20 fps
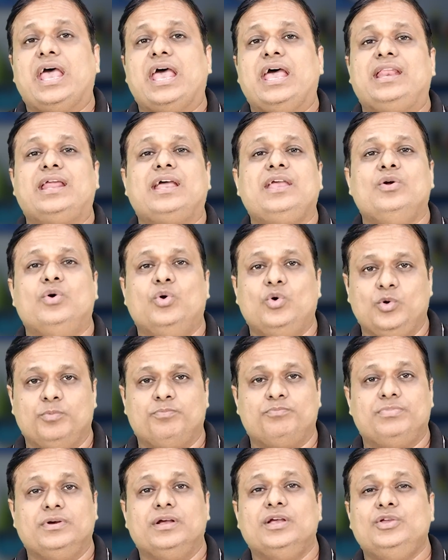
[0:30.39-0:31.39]
and I
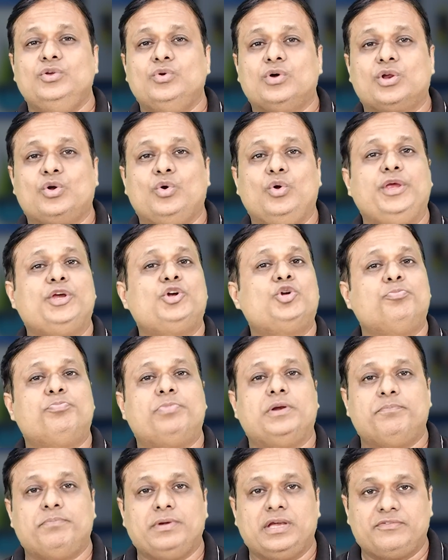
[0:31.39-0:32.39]
hope you are going to
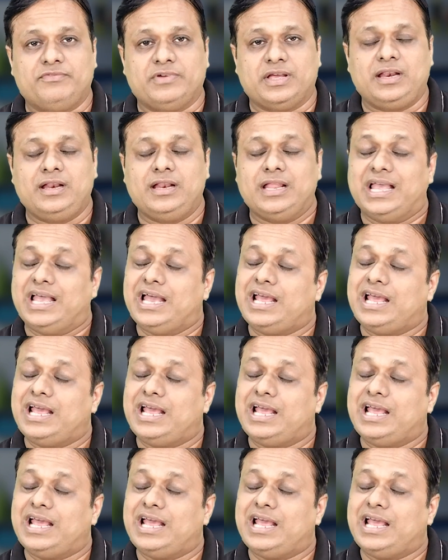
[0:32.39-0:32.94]
prepare well,